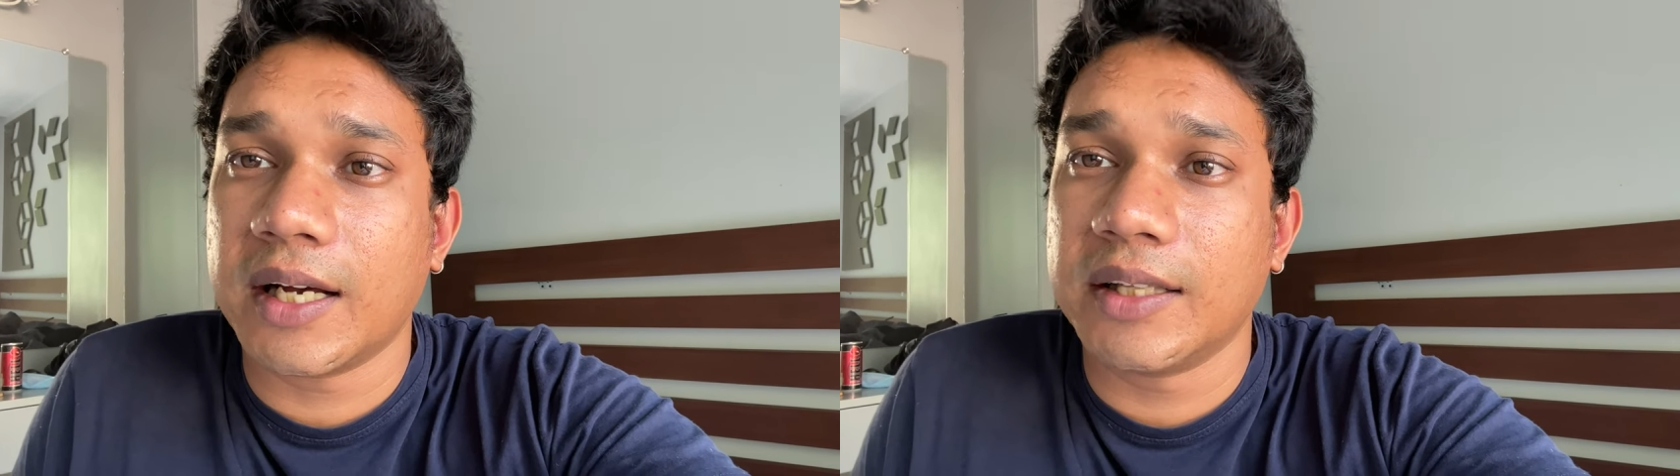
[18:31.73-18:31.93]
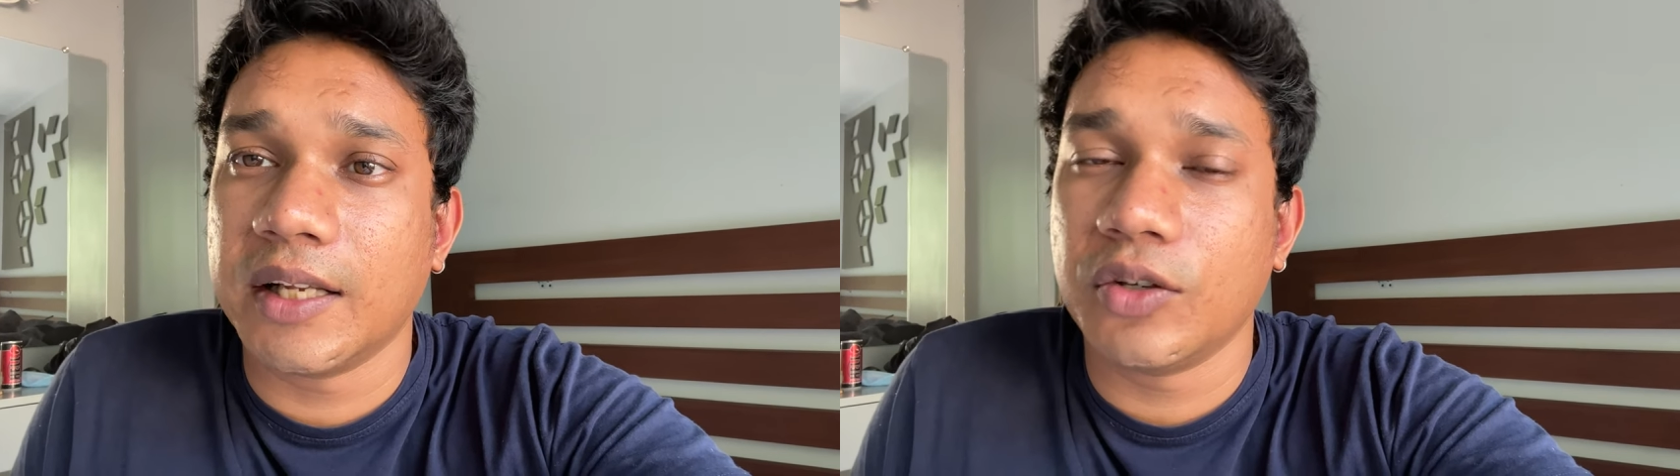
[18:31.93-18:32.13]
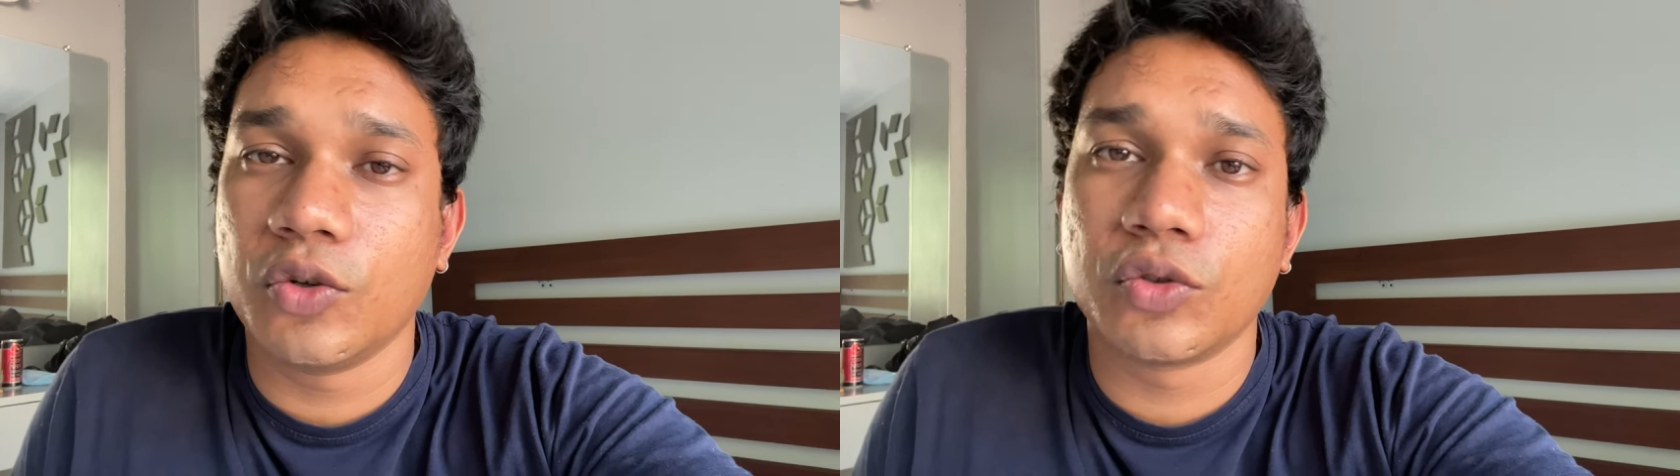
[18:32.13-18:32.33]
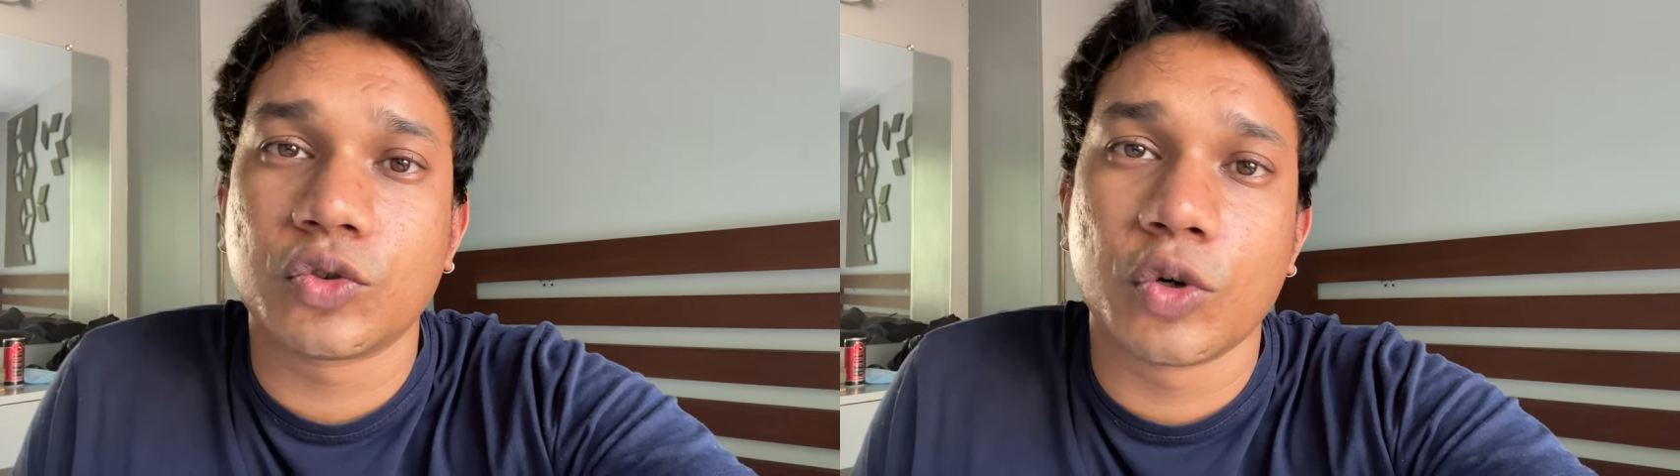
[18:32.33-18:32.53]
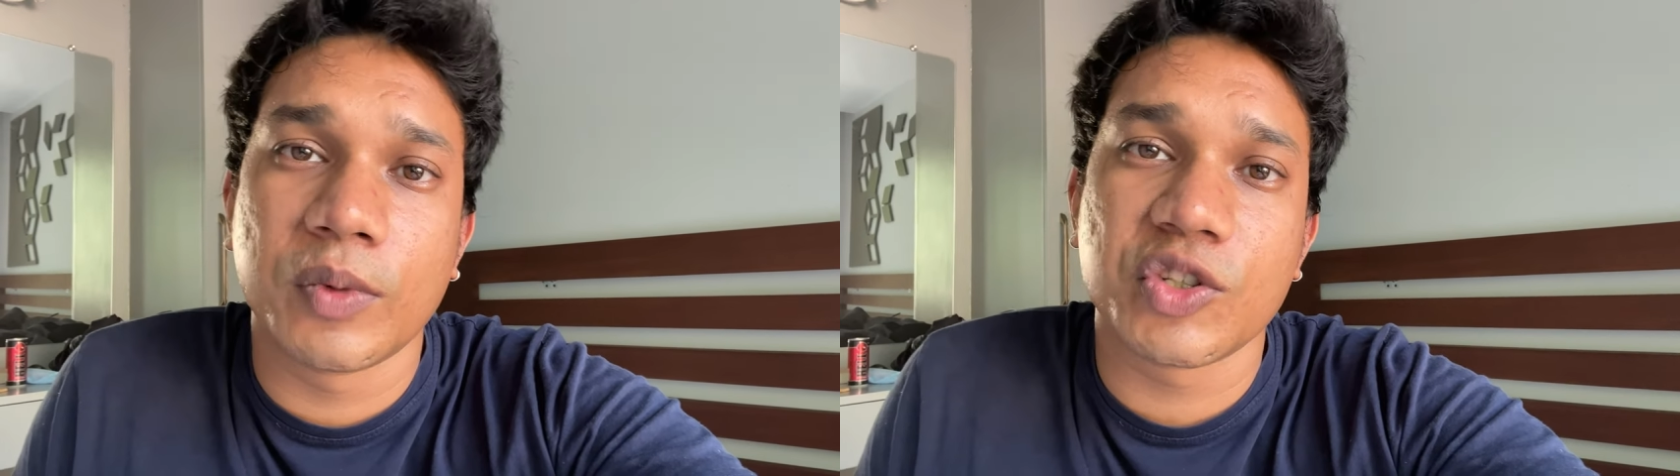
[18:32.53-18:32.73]
they knew
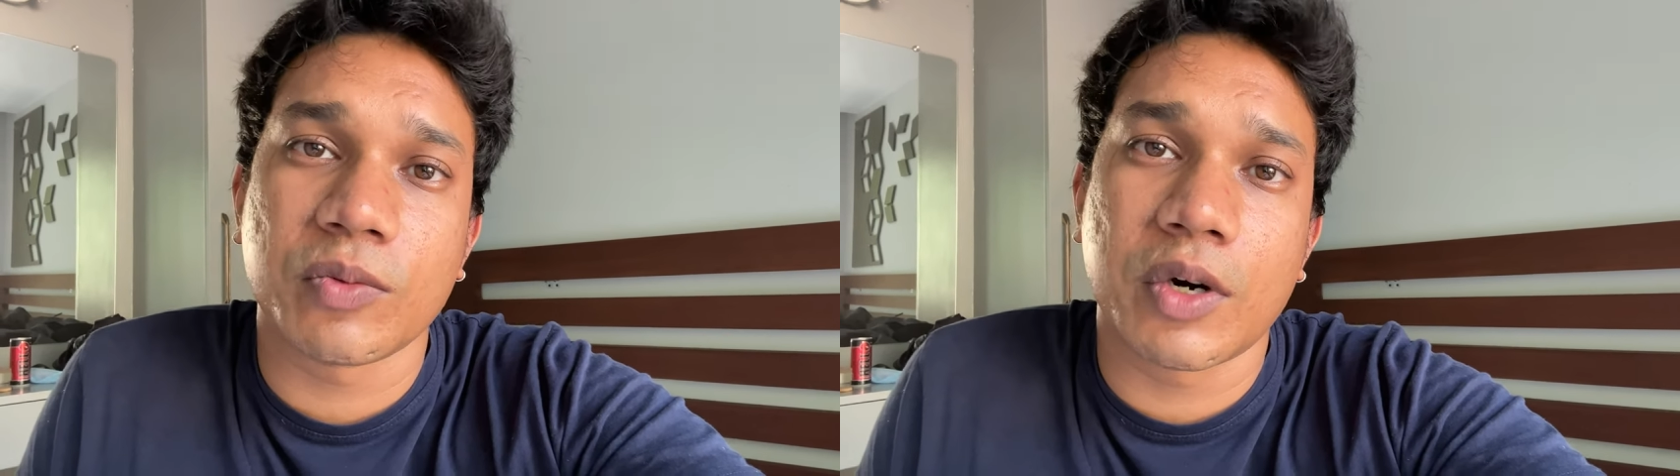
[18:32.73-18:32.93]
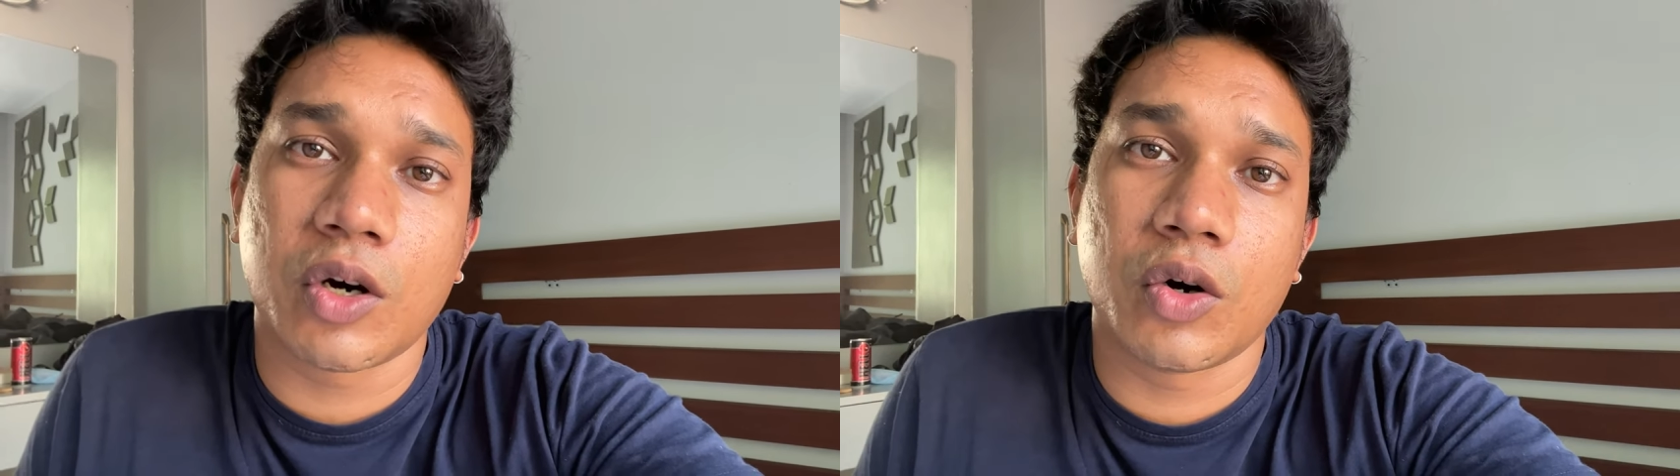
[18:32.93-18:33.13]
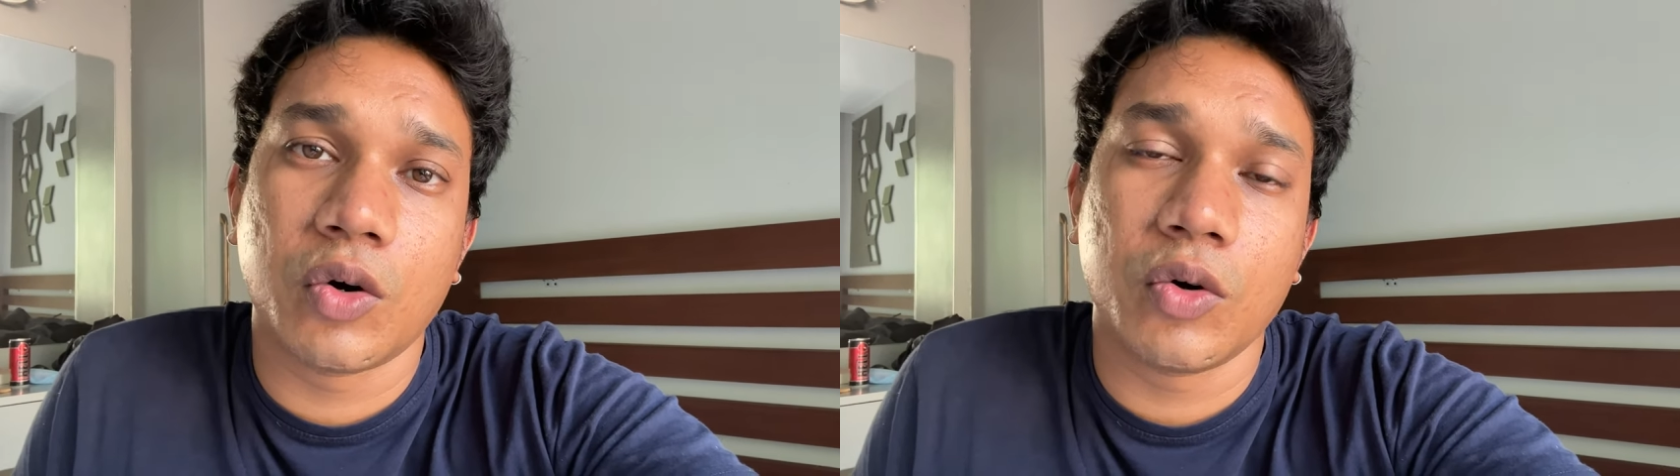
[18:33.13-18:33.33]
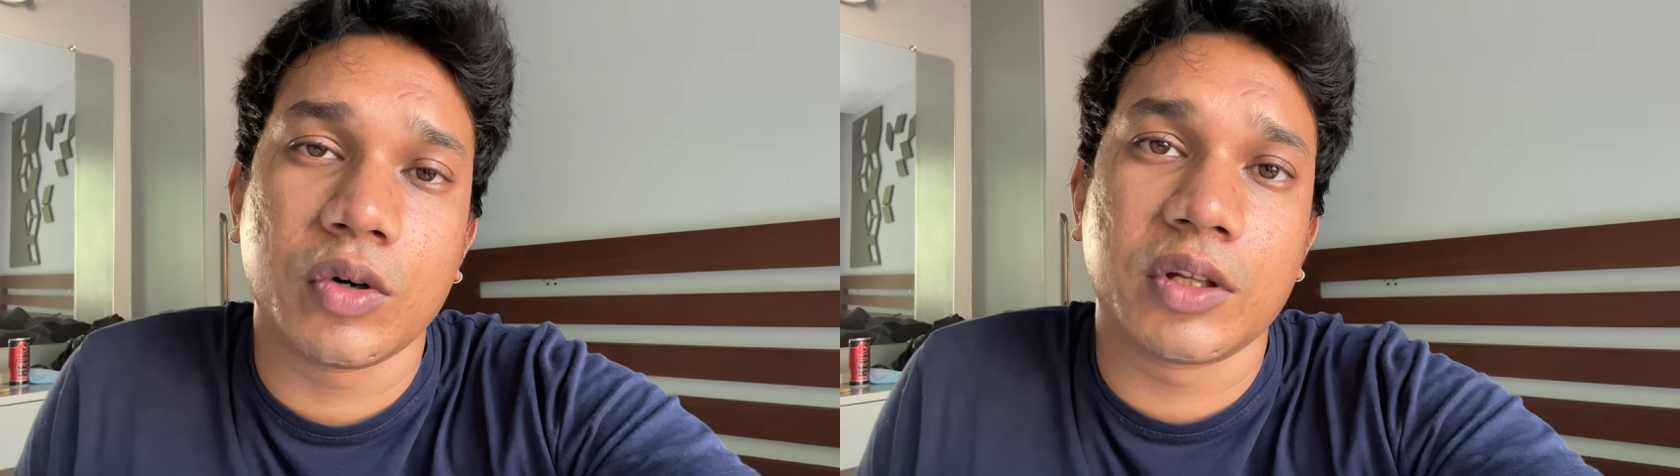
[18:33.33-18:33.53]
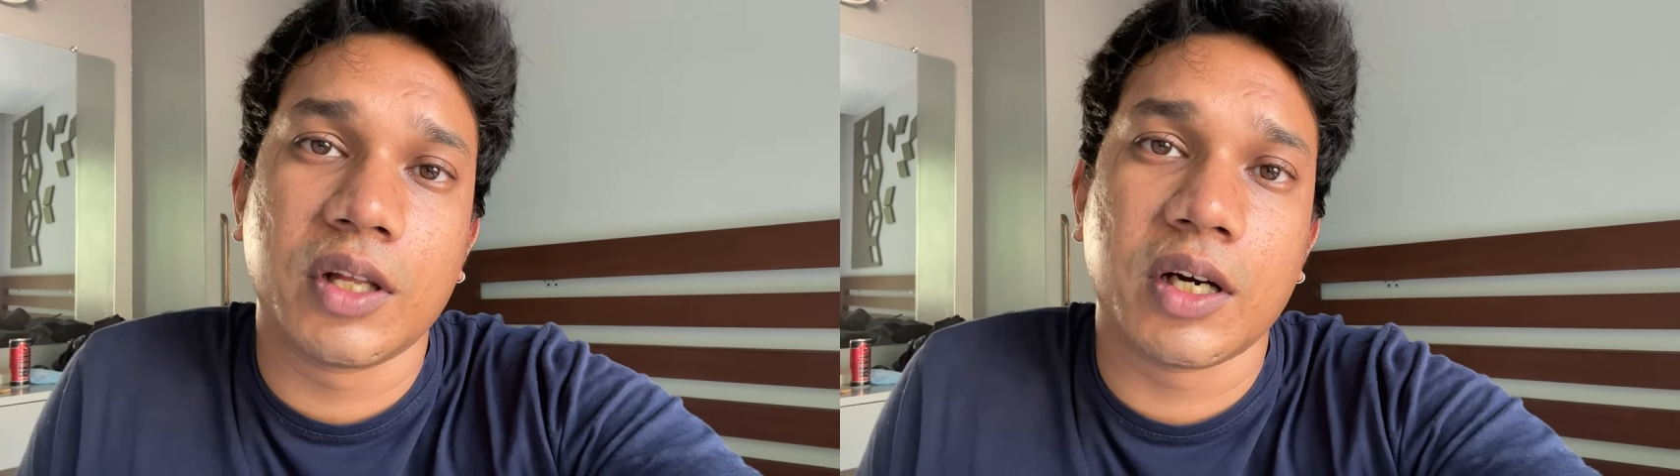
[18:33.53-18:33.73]
so much
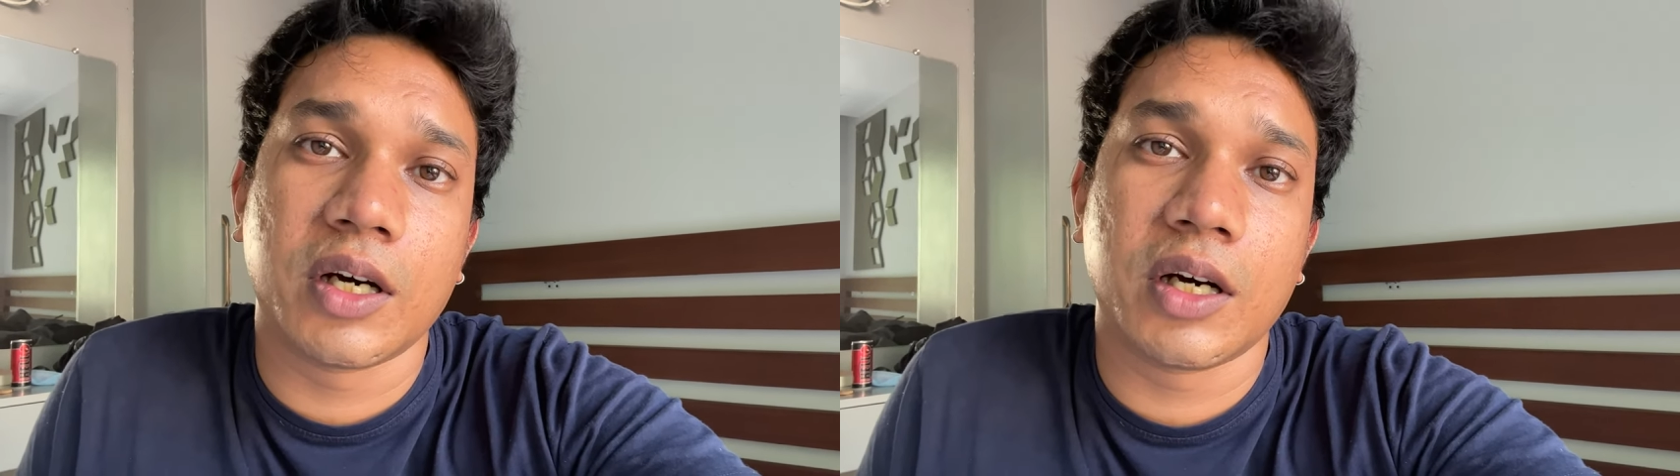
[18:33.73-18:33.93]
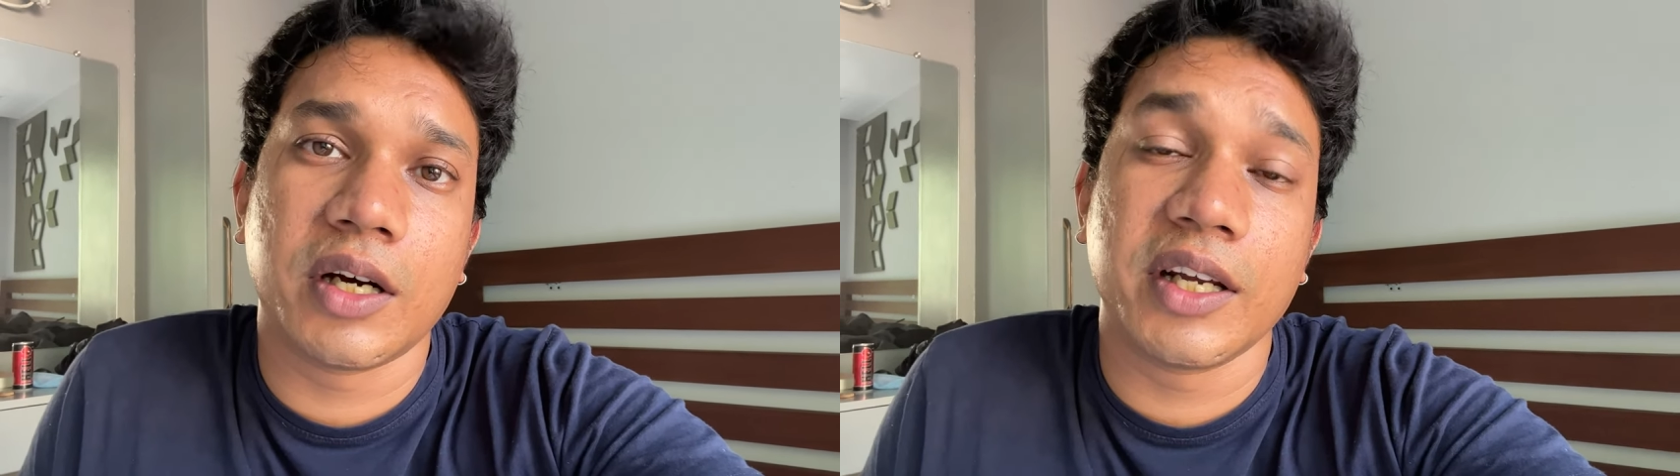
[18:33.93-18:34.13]
about the